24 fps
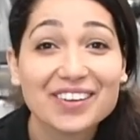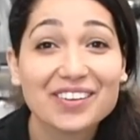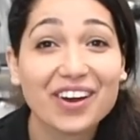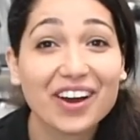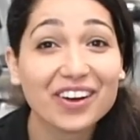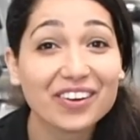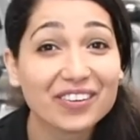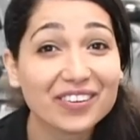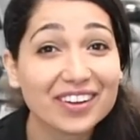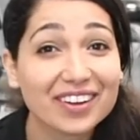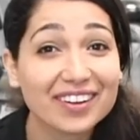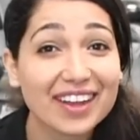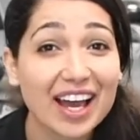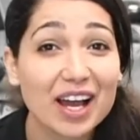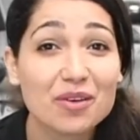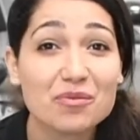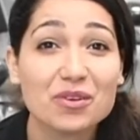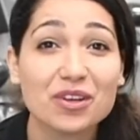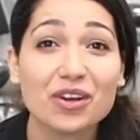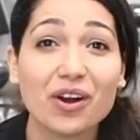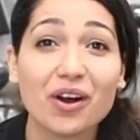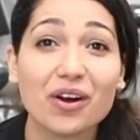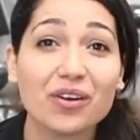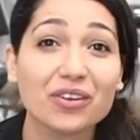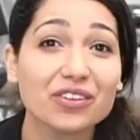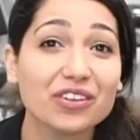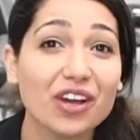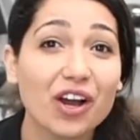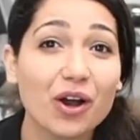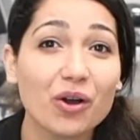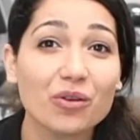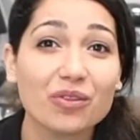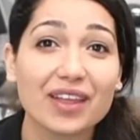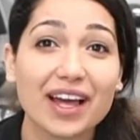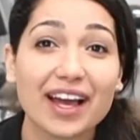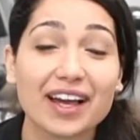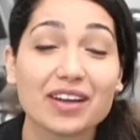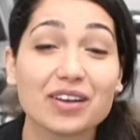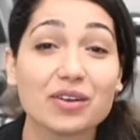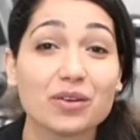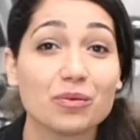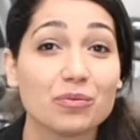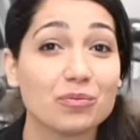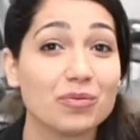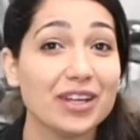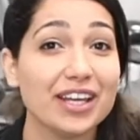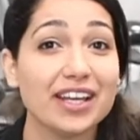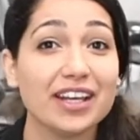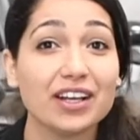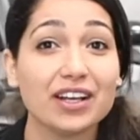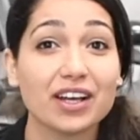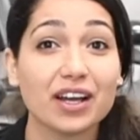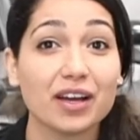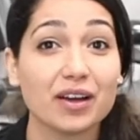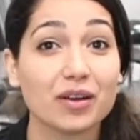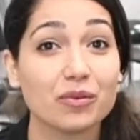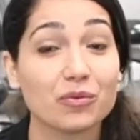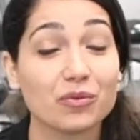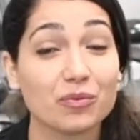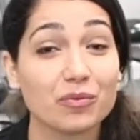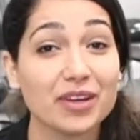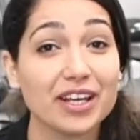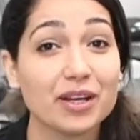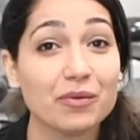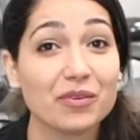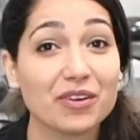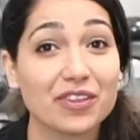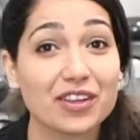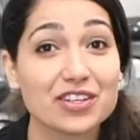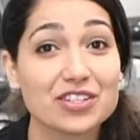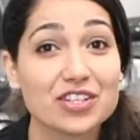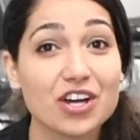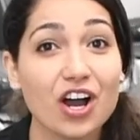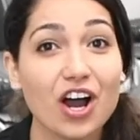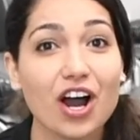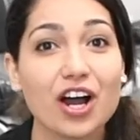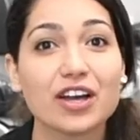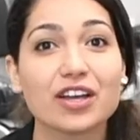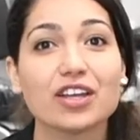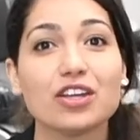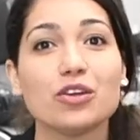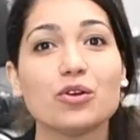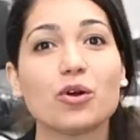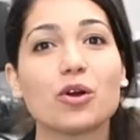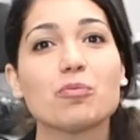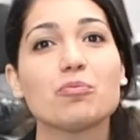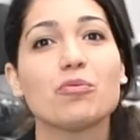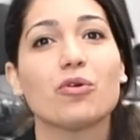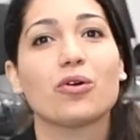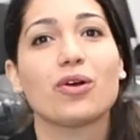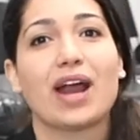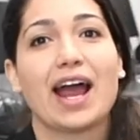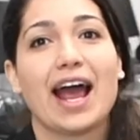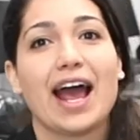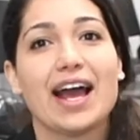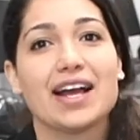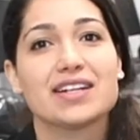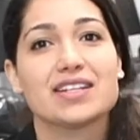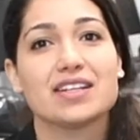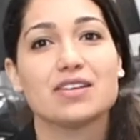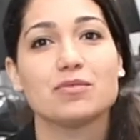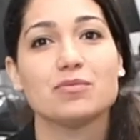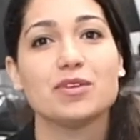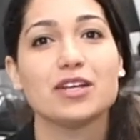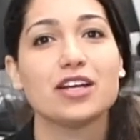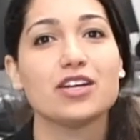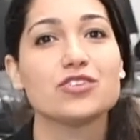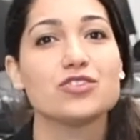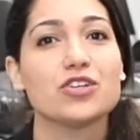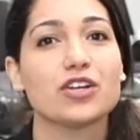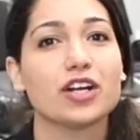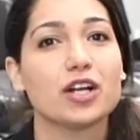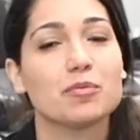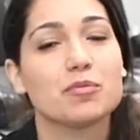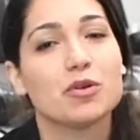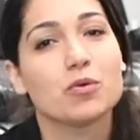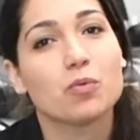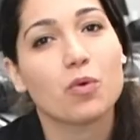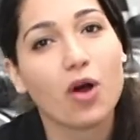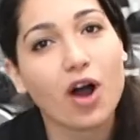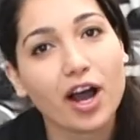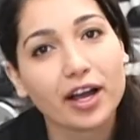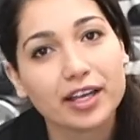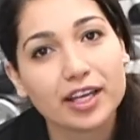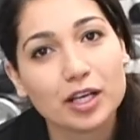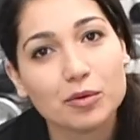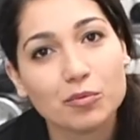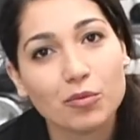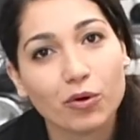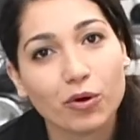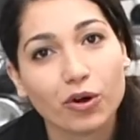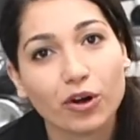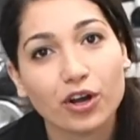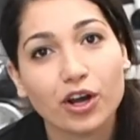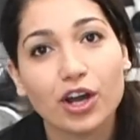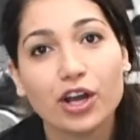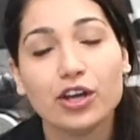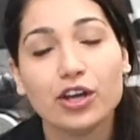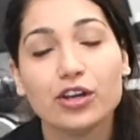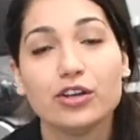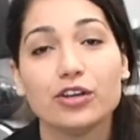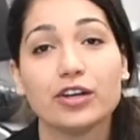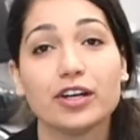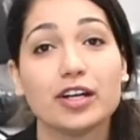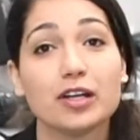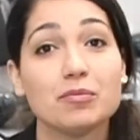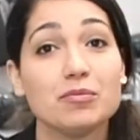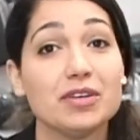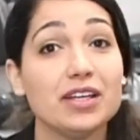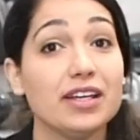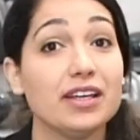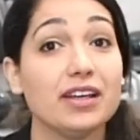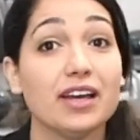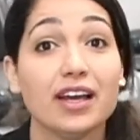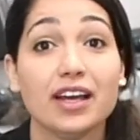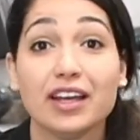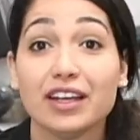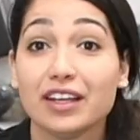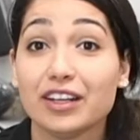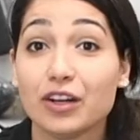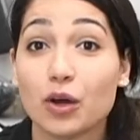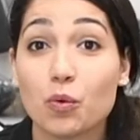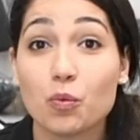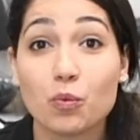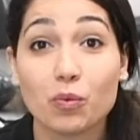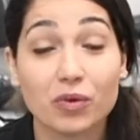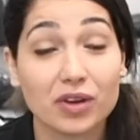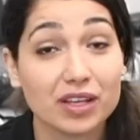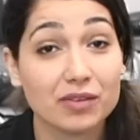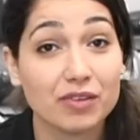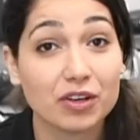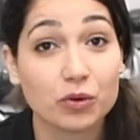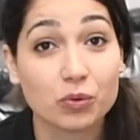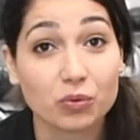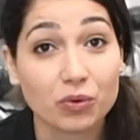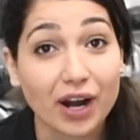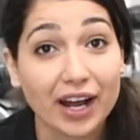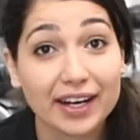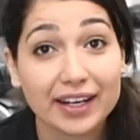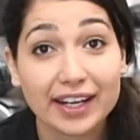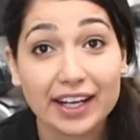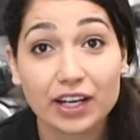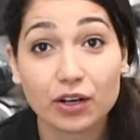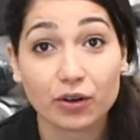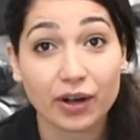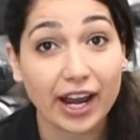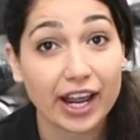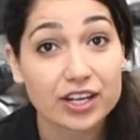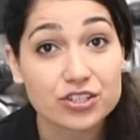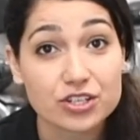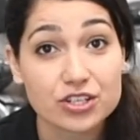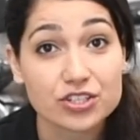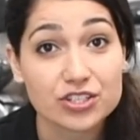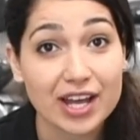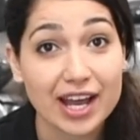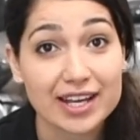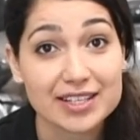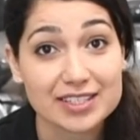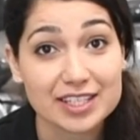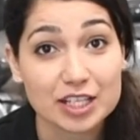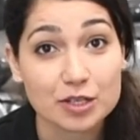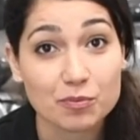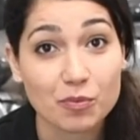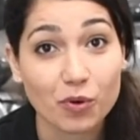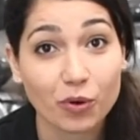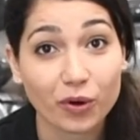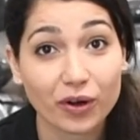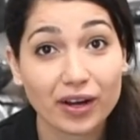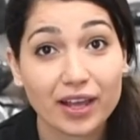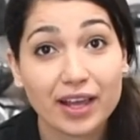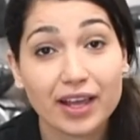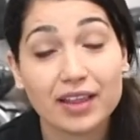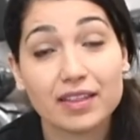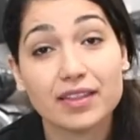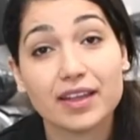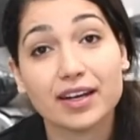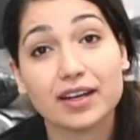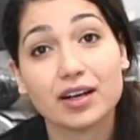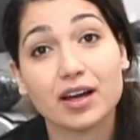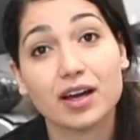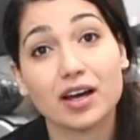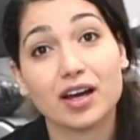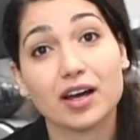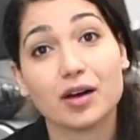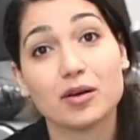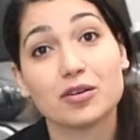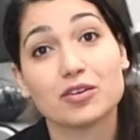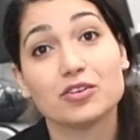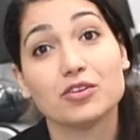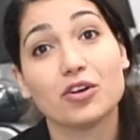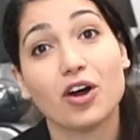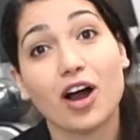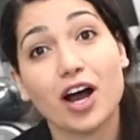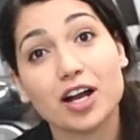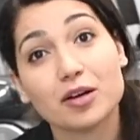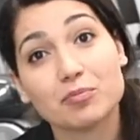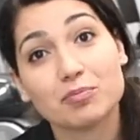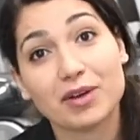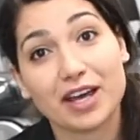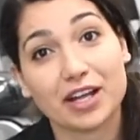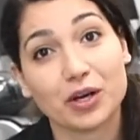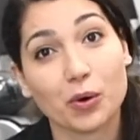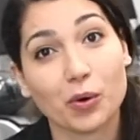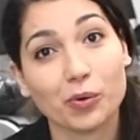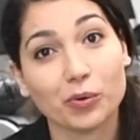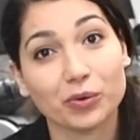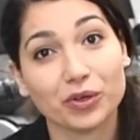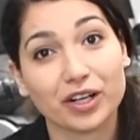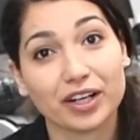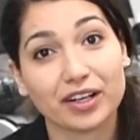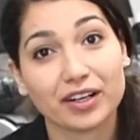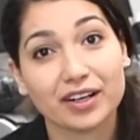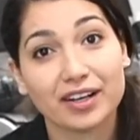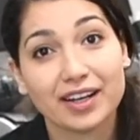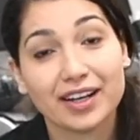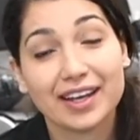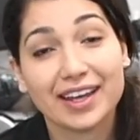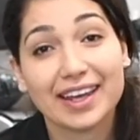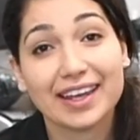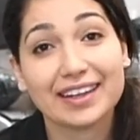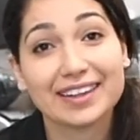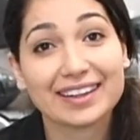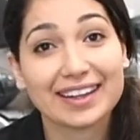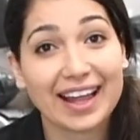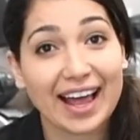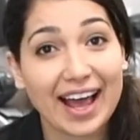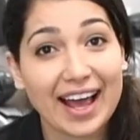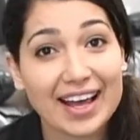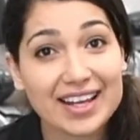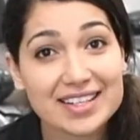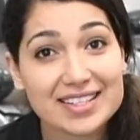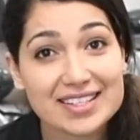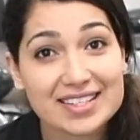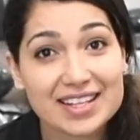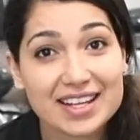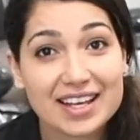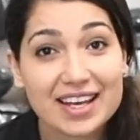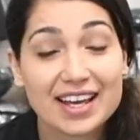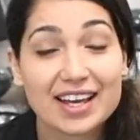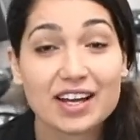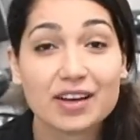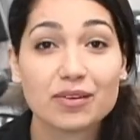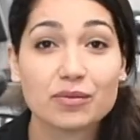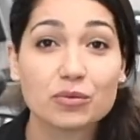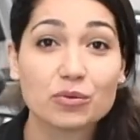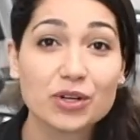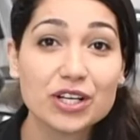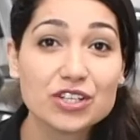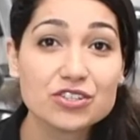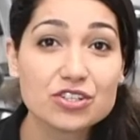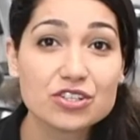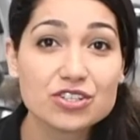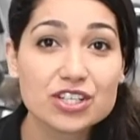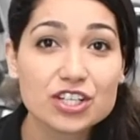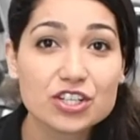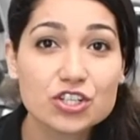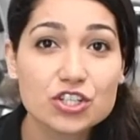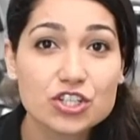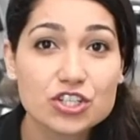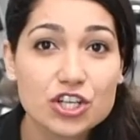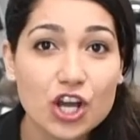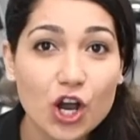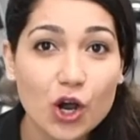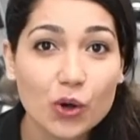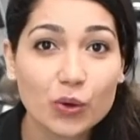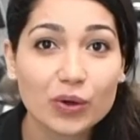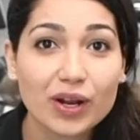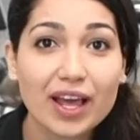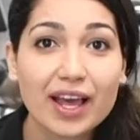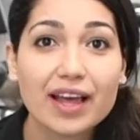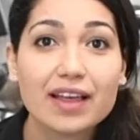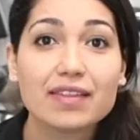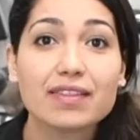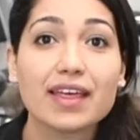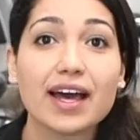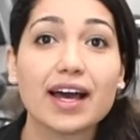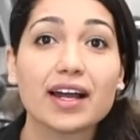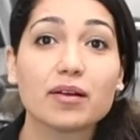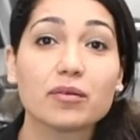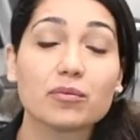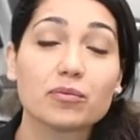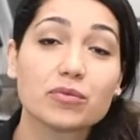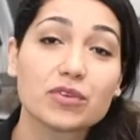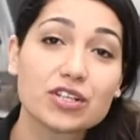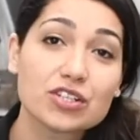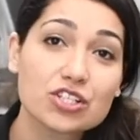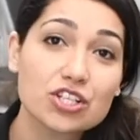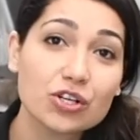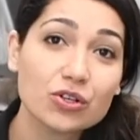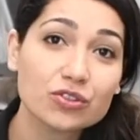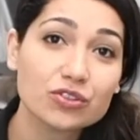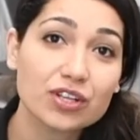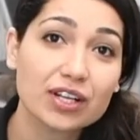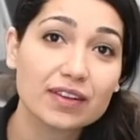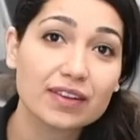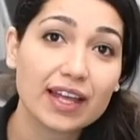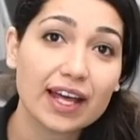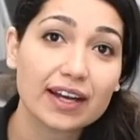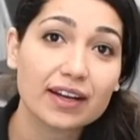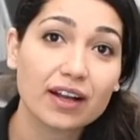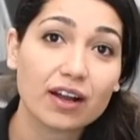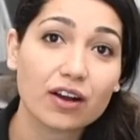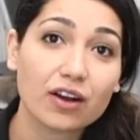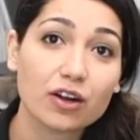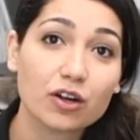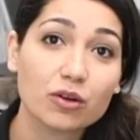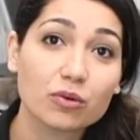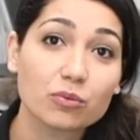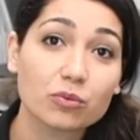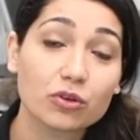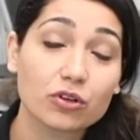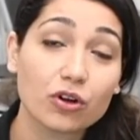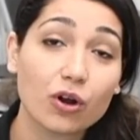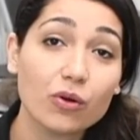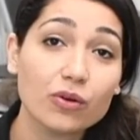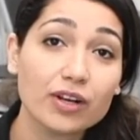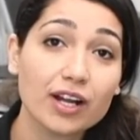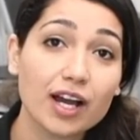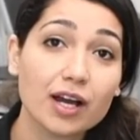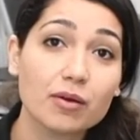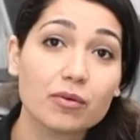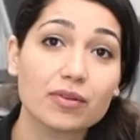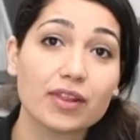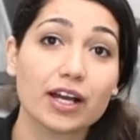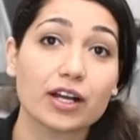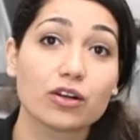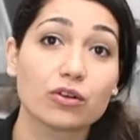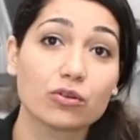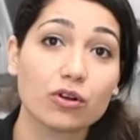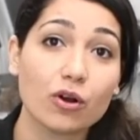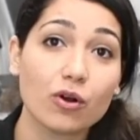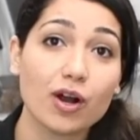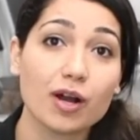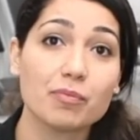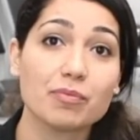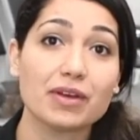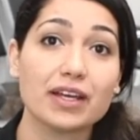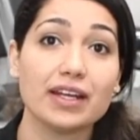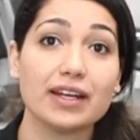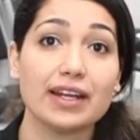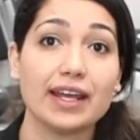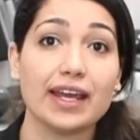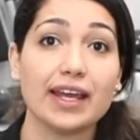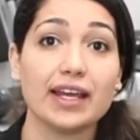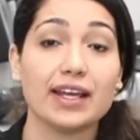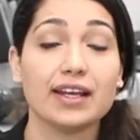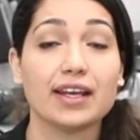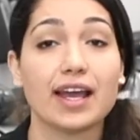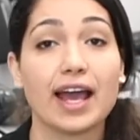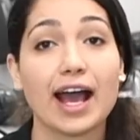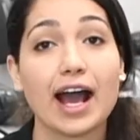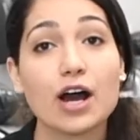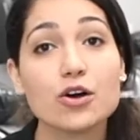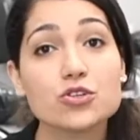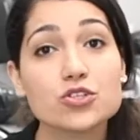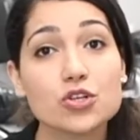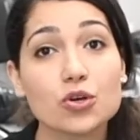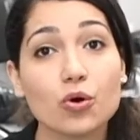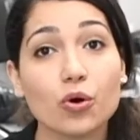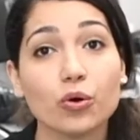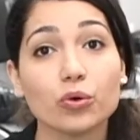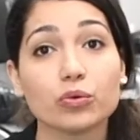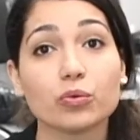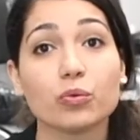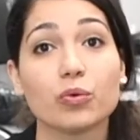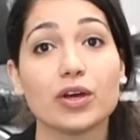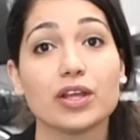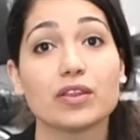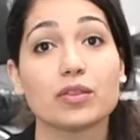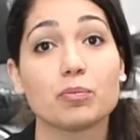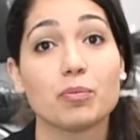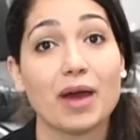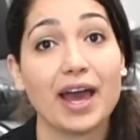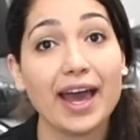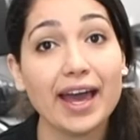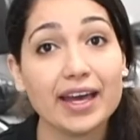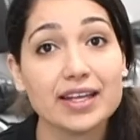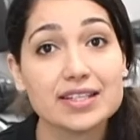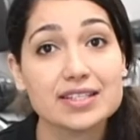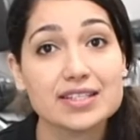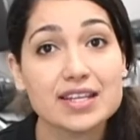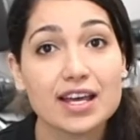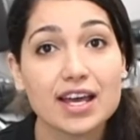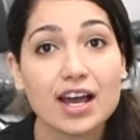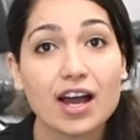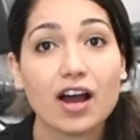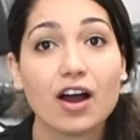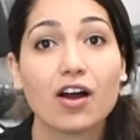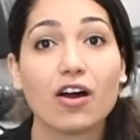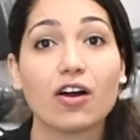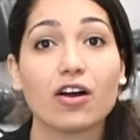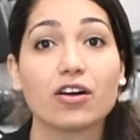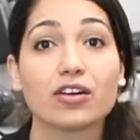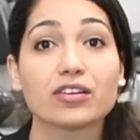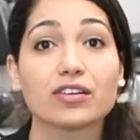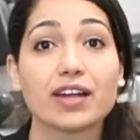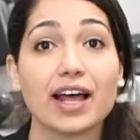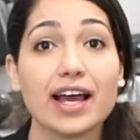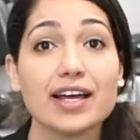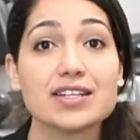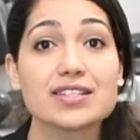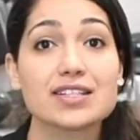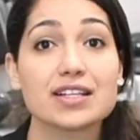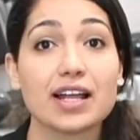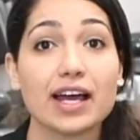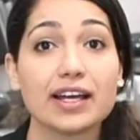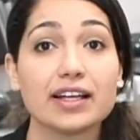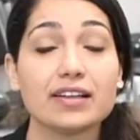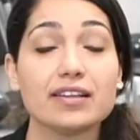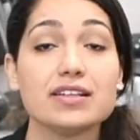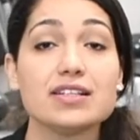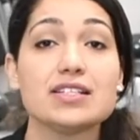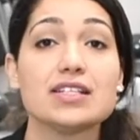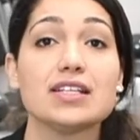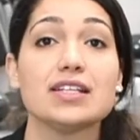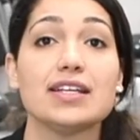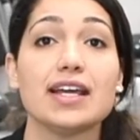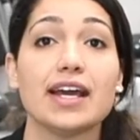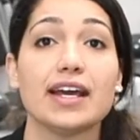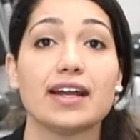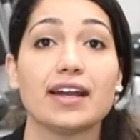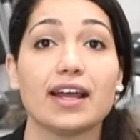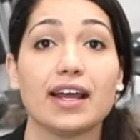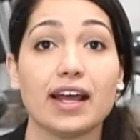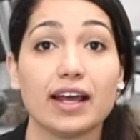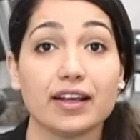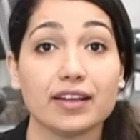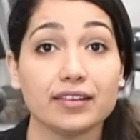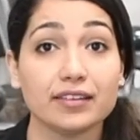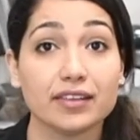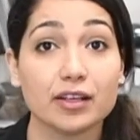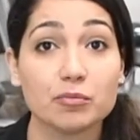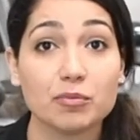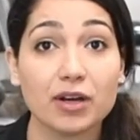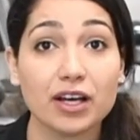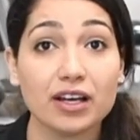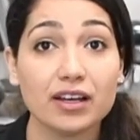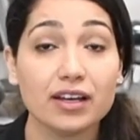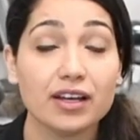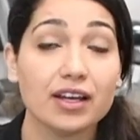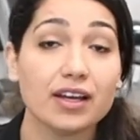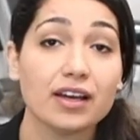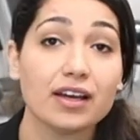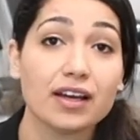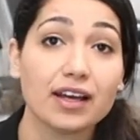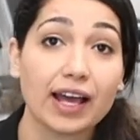Not only that, we all know that being with a dog, you're more active because you're gonna be walking more, you're gonna be, you know, even running or exercising more than a non-pet owner. And last, research has shown that children that are grown up, that grow up in a household with pets are less likely to get eczema,